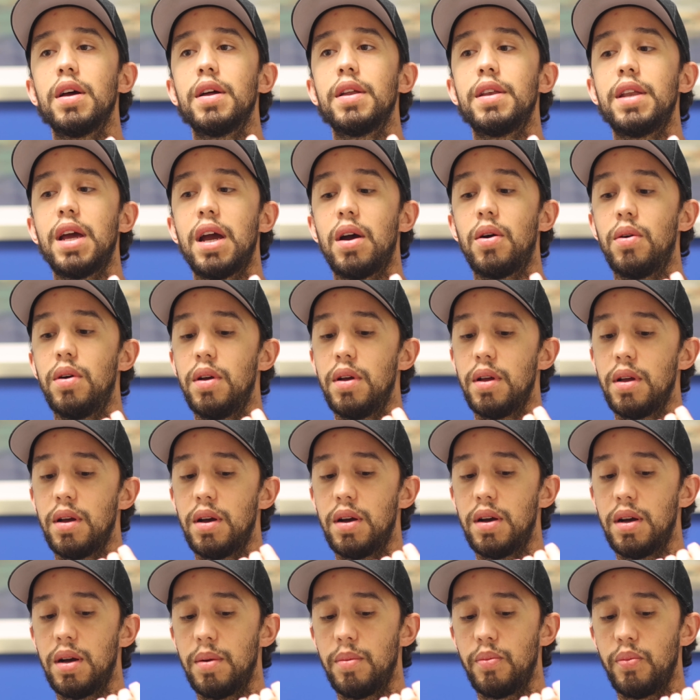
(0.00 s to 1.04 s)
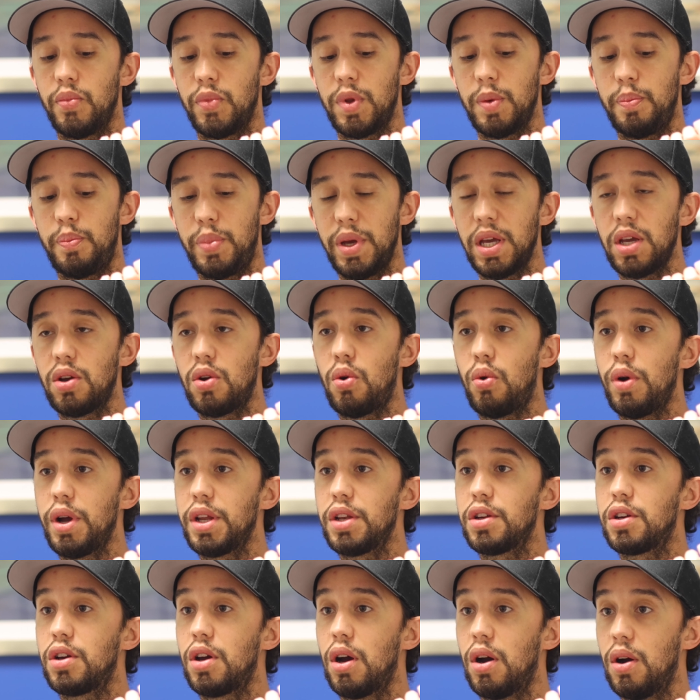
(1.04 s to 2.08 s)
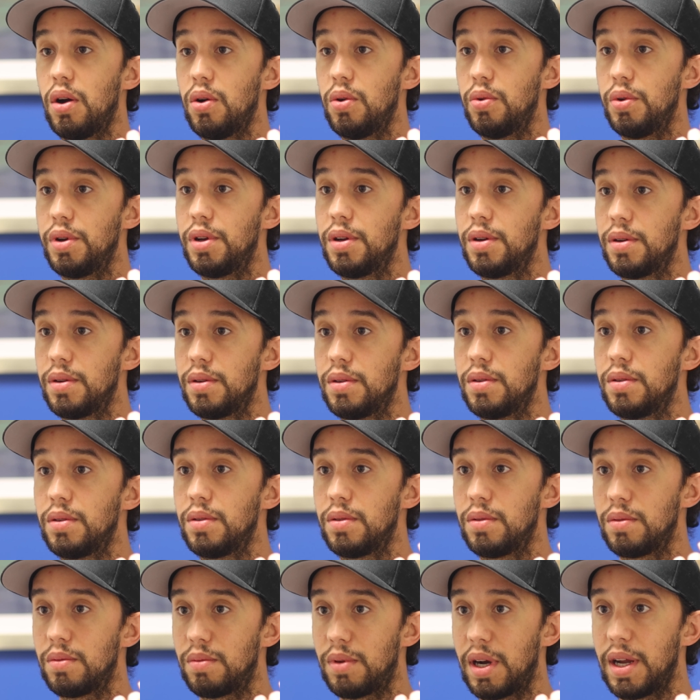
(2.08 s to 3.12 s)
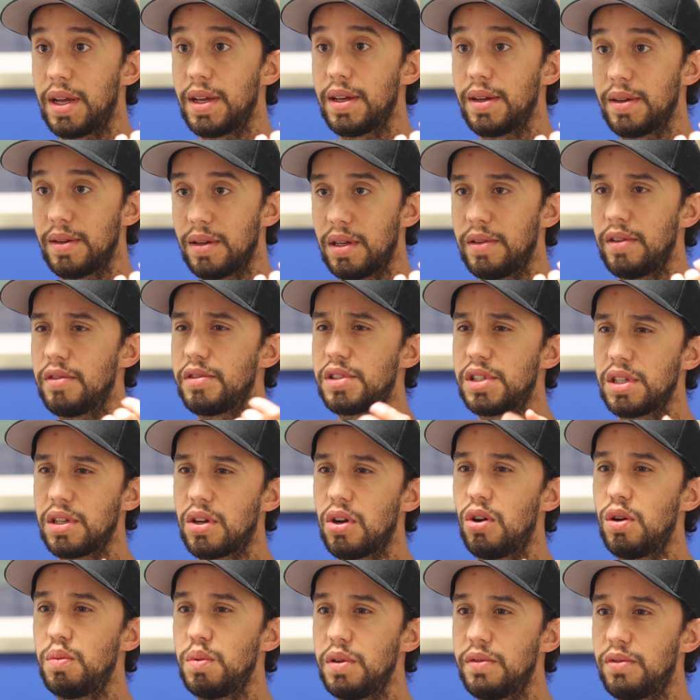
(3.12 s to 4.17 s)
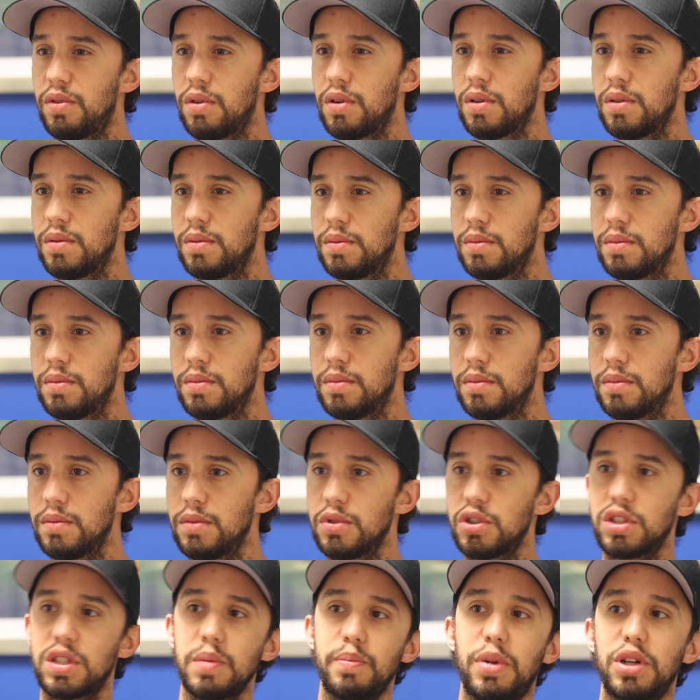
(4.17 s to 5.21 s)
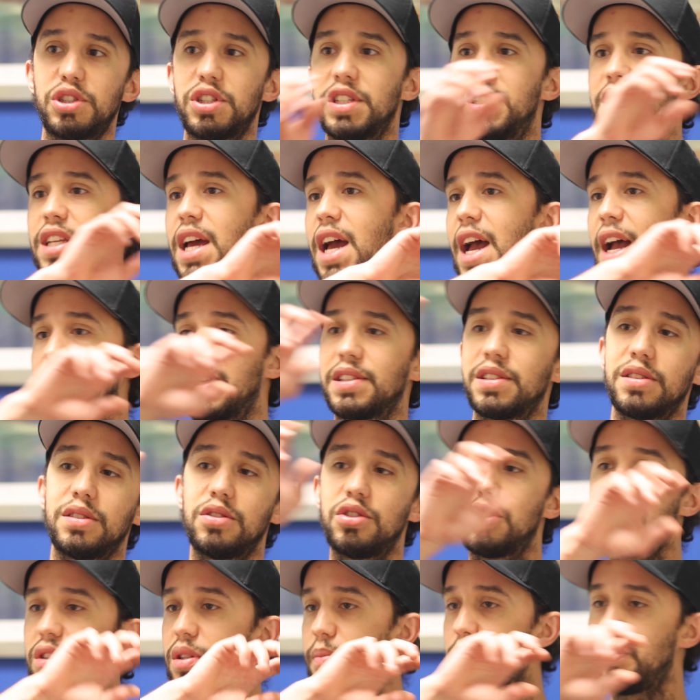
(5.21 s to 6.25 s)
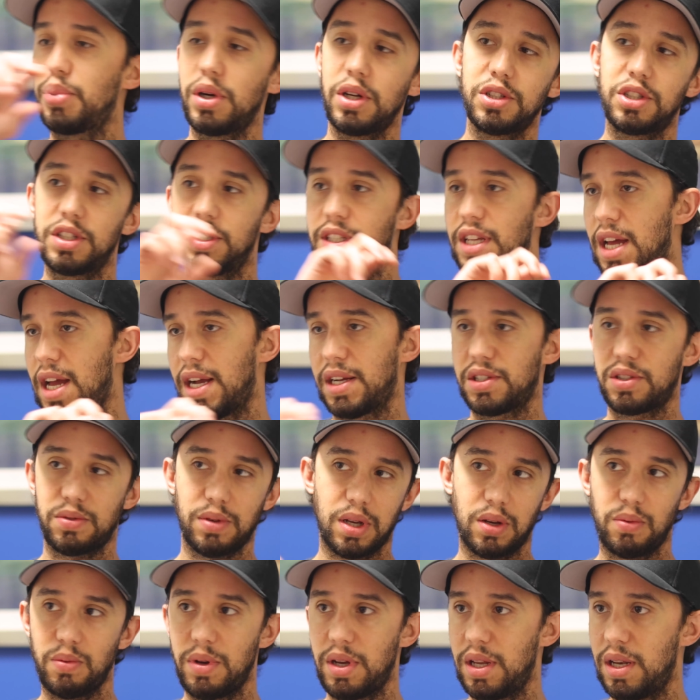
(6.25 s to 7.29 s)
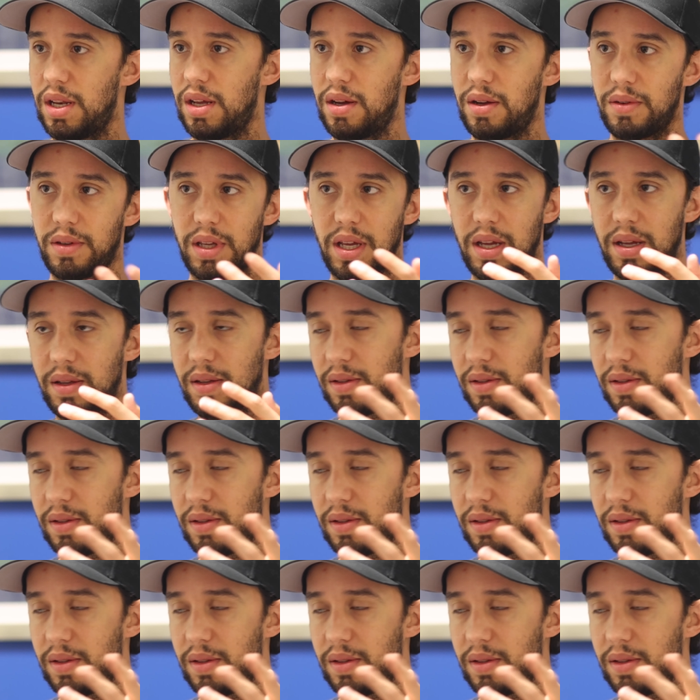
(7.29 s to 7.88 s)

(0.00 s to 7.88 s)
Now, the Bitcoin code, right? Have you ever seen code before? Just a bunch of text. A bunch of text like written out, okay?